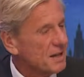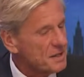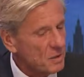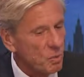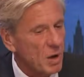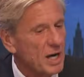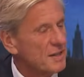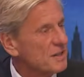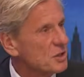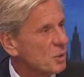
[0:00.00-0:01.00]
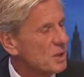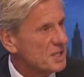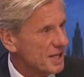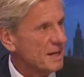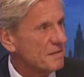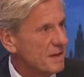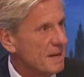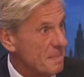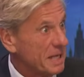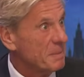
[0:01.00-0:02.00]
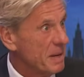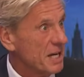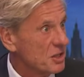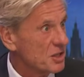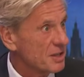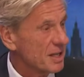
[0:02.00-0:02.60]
And I think why? The Tories have a big bench.